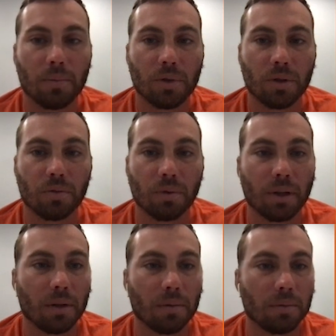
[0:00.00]
just
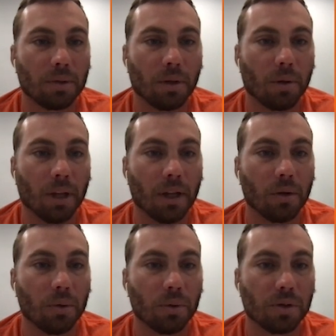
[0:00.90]
really, let
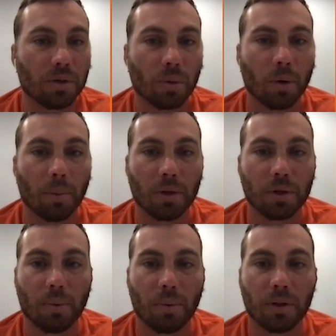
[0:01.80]
loose and scored a bunch
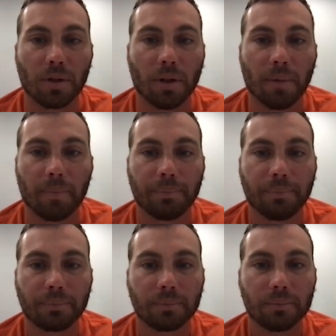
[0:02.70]
of points on.
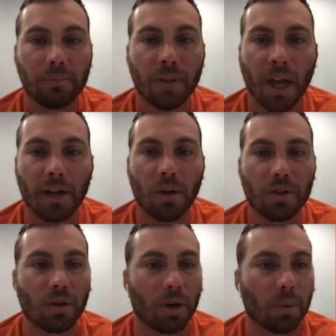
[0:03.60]
And it all
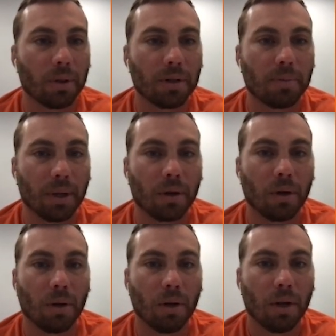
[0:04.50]
started with this play
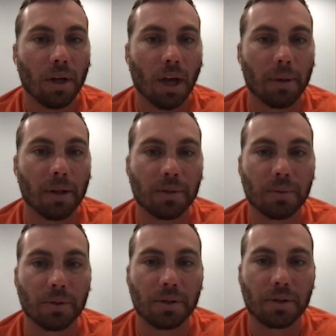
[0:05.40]
call. I mean, this
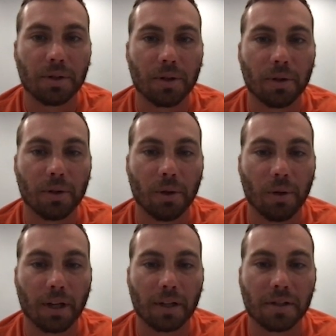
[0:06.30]
was, you don't
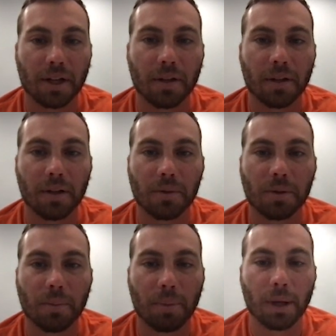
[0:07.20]
like to say that this
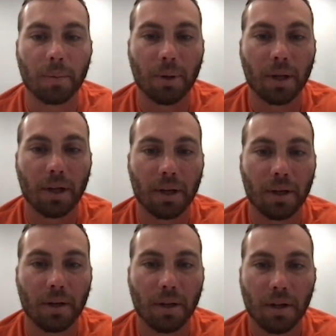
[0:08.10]
was a big
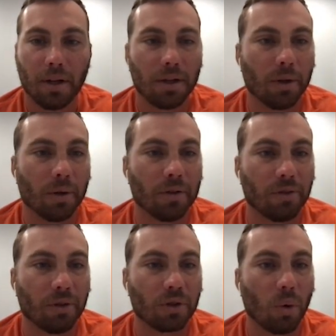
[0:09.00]
play in the
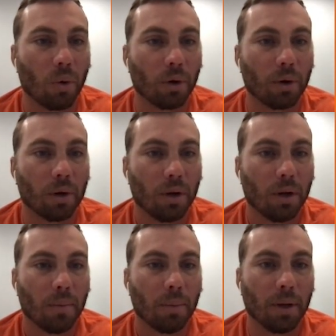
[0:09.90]
first quarter,
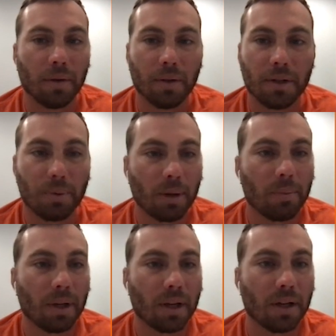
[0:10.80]
but it's pretty
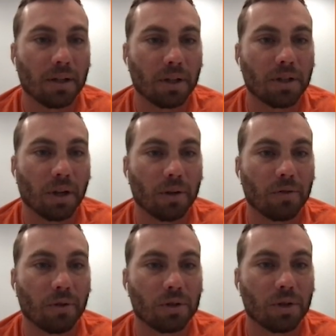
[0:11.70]
big getting a touchdown on your
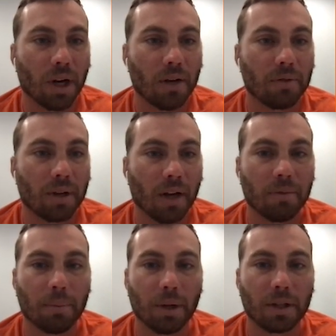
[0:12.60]
first drive. It kind
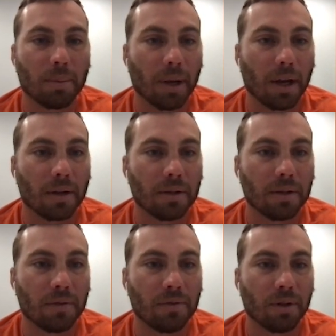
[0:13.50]
of breaks the back of the
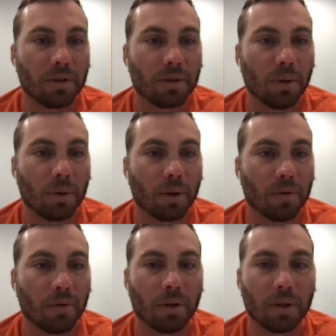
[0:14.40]
defense
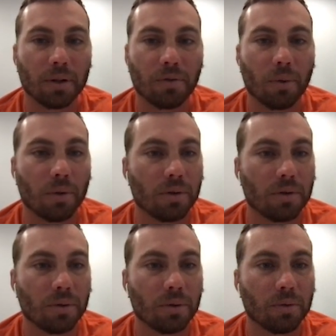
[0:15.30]
converting this 4th and
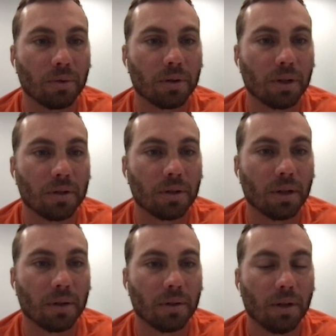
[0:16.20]
2 for a
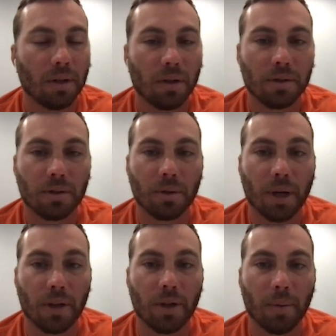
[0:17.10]
touchdown. So
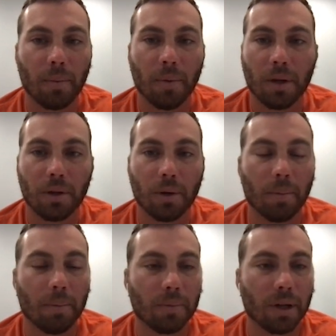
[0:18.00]
I thought,
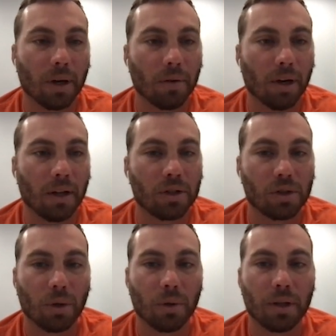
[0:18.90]
Garrett Riley
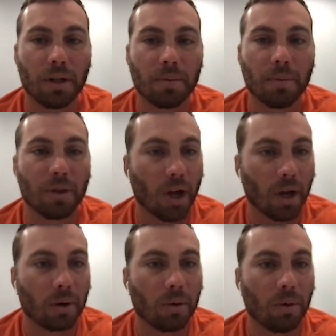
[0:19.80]
showed that he's
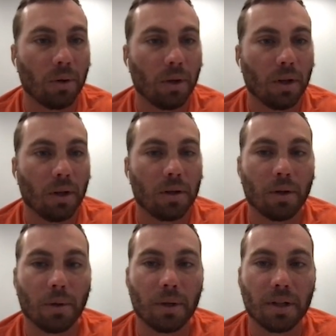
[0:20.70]
methodical.
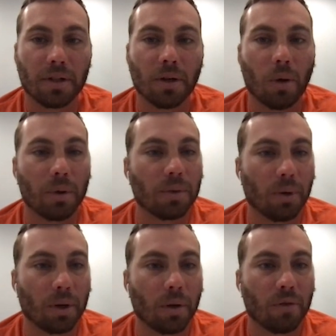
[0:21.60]
He doesn't always
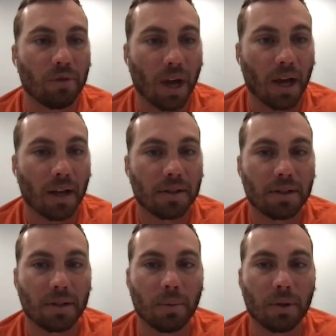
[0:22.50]
want to go
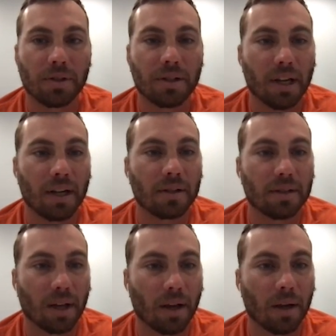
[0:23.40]
fast. He wants to take his
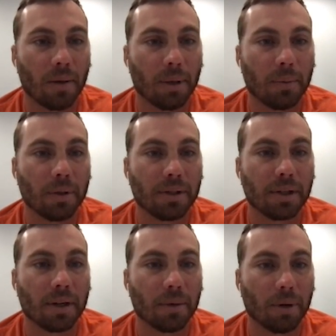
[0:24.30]
time and he wants to
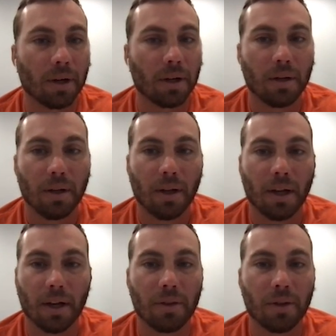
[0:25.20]
get it right.
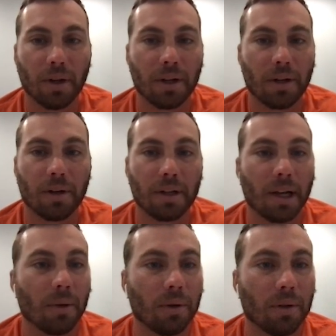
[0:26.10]
And I thought here he
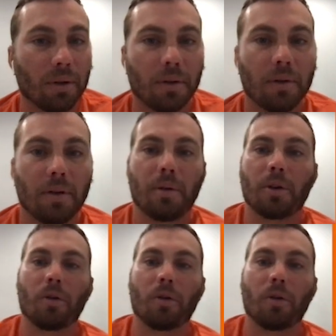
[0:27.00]
nailed it. A